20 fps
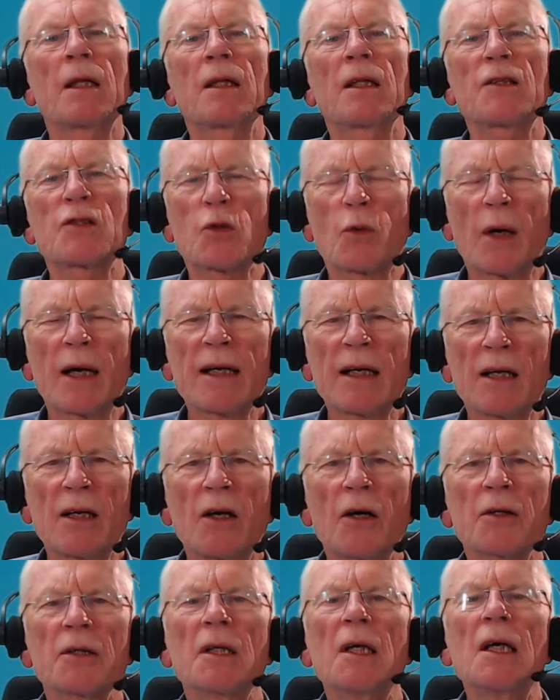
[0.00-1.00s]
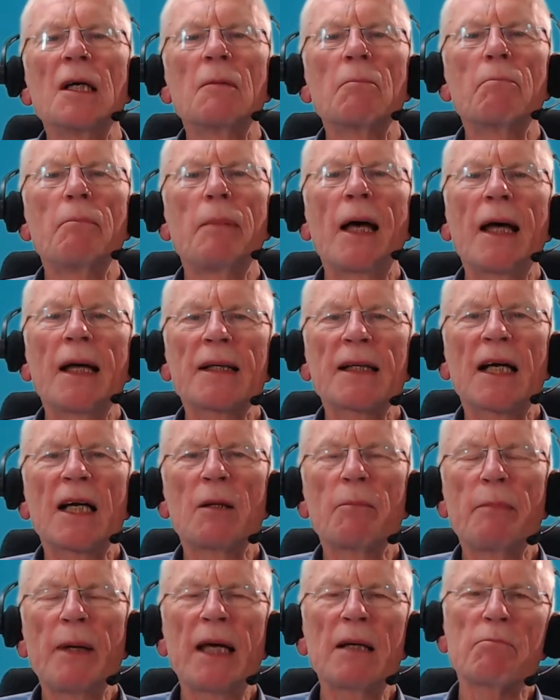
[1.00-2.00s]
That's quite a lot, but
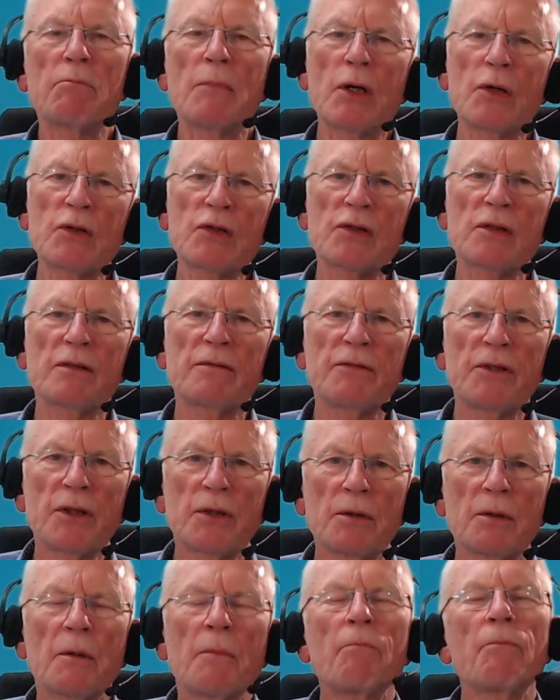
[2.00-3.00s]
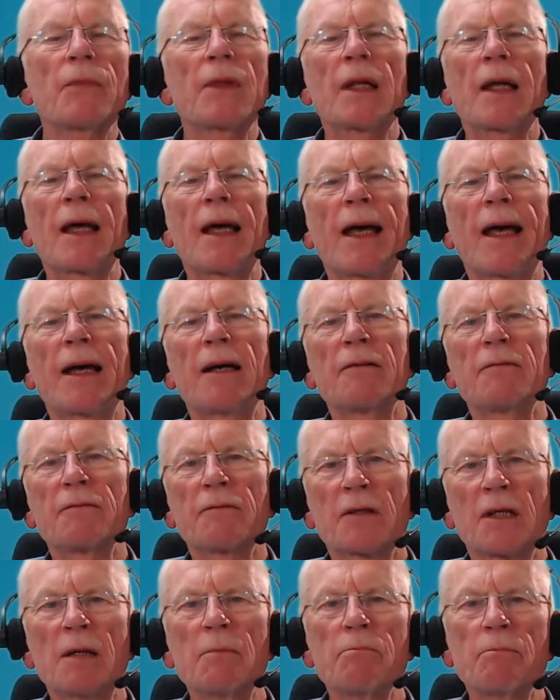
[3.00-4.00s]
I'll bet most of you
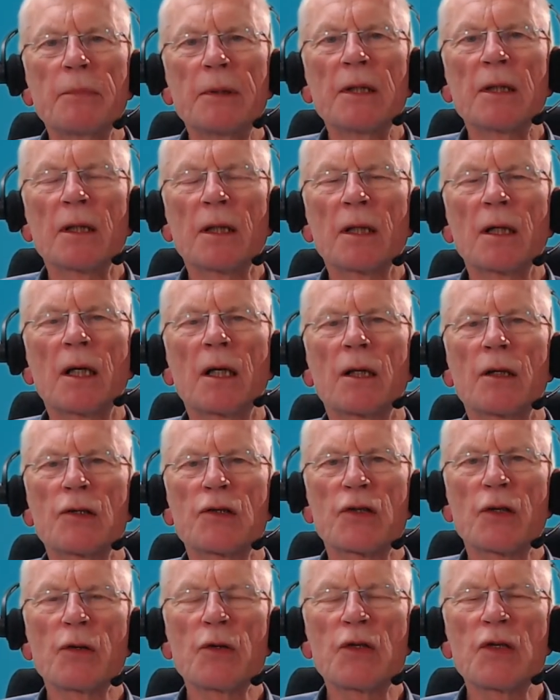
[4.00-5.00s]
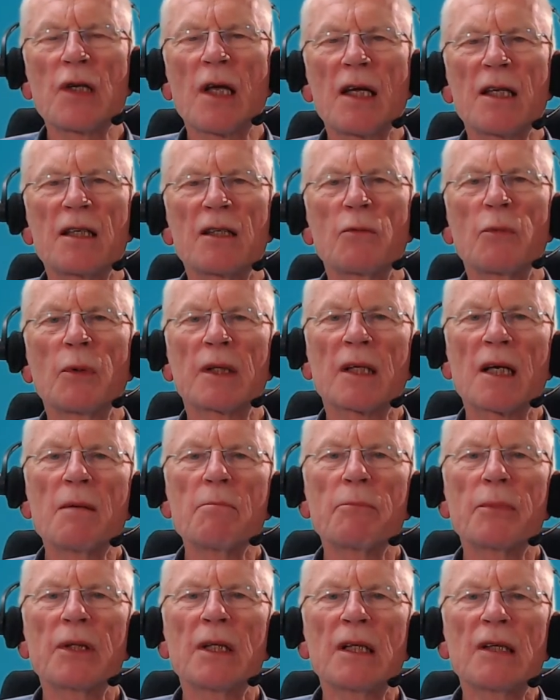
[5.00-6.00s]
are associated with
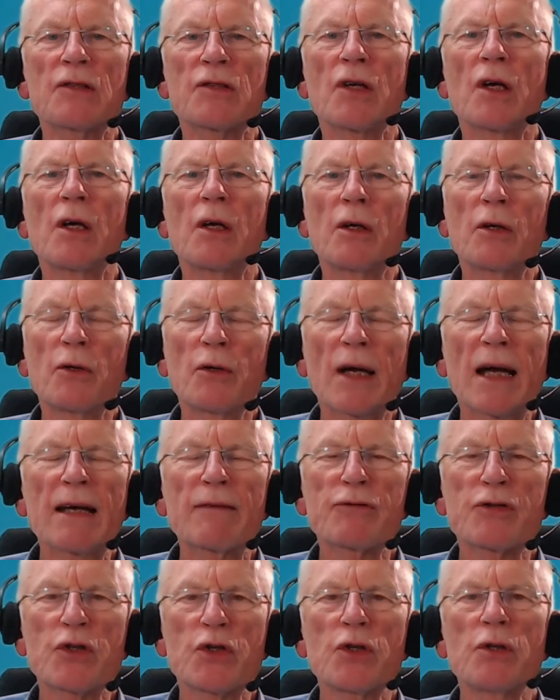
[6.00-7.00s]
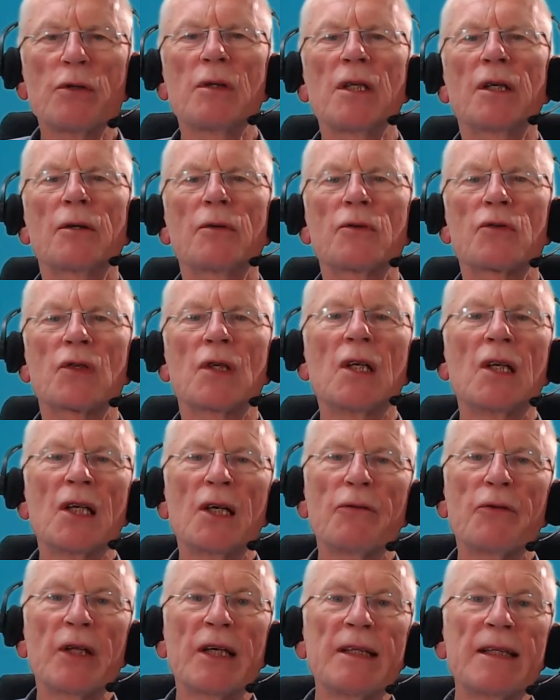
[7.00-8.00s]
companies who have studios.
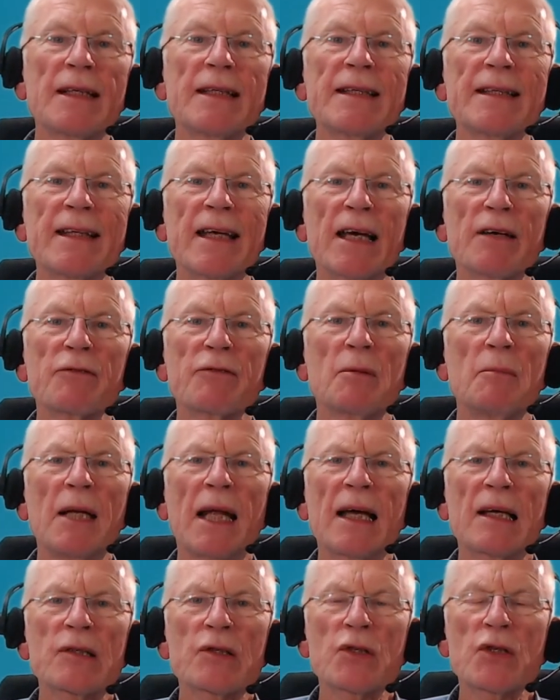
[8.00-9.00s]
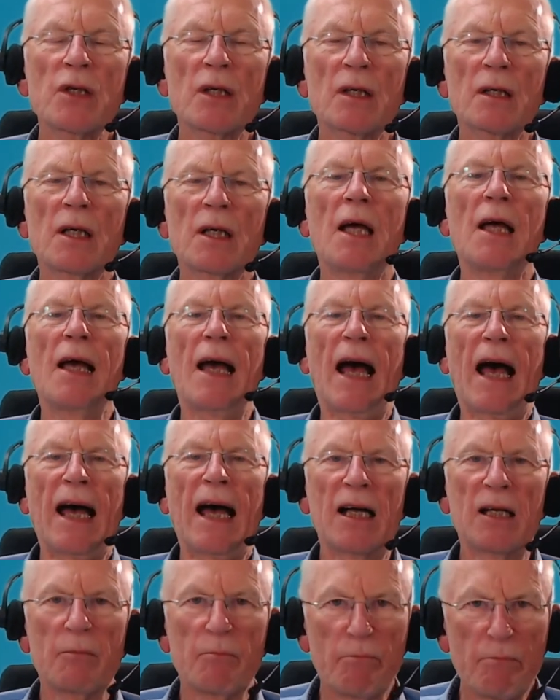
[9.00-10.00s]
If they didn't have them last year,
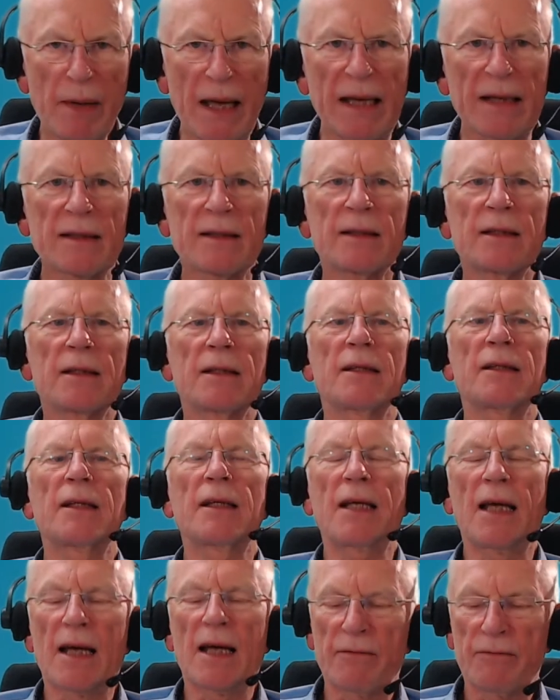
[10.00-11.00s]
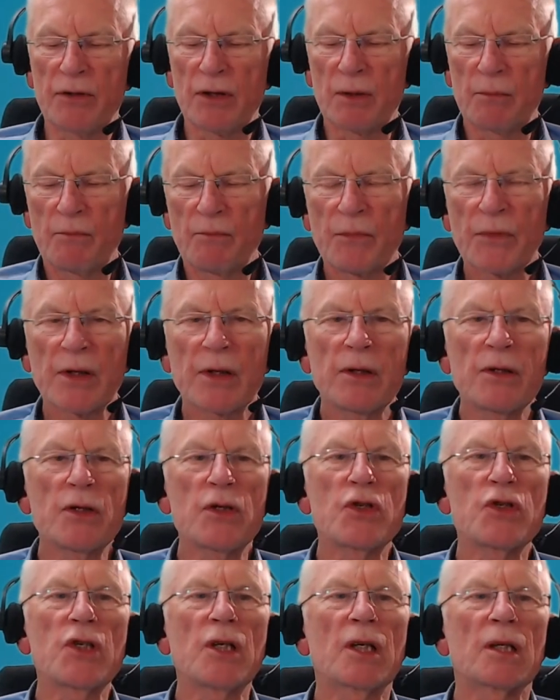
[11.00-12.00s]
I'll bet they have them
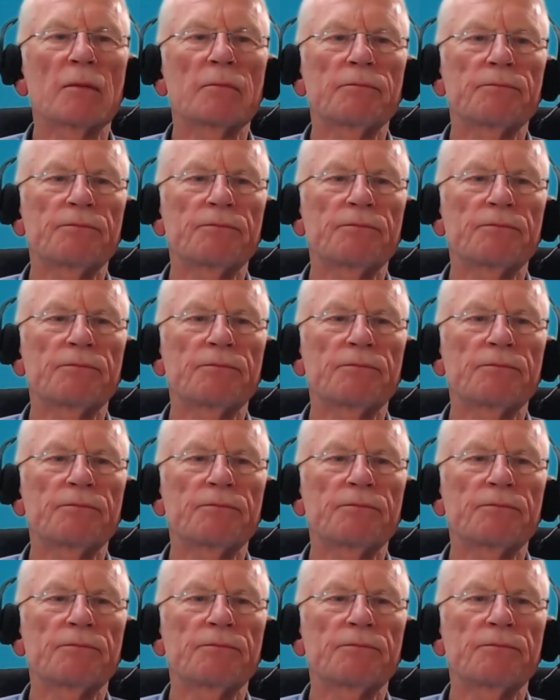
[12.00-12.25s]
this year.